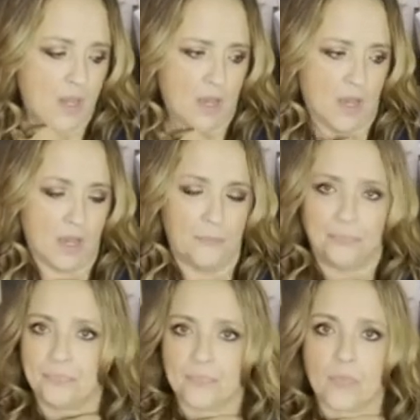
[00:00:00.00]

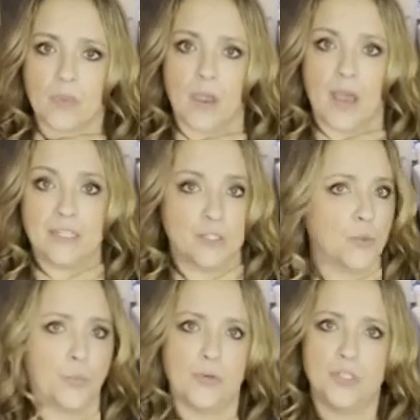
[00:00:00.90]
I do
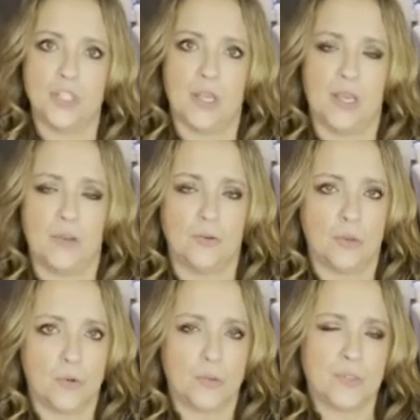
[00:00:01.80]
appreciate your
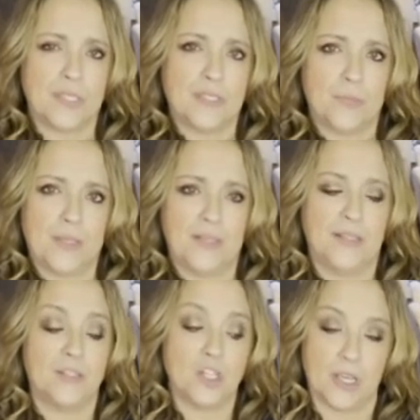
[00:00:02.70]
loyalty to me.
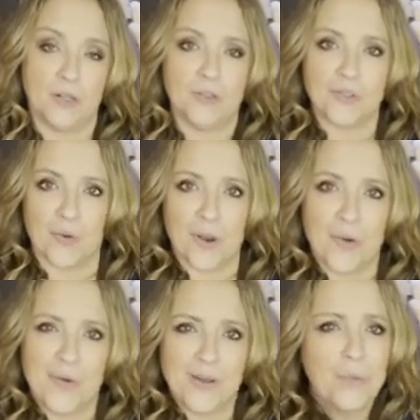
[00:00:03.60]
The channel is
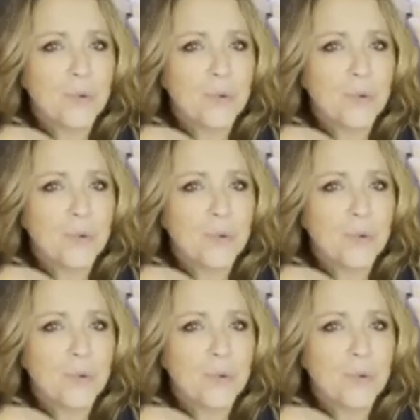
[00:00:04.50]
growing.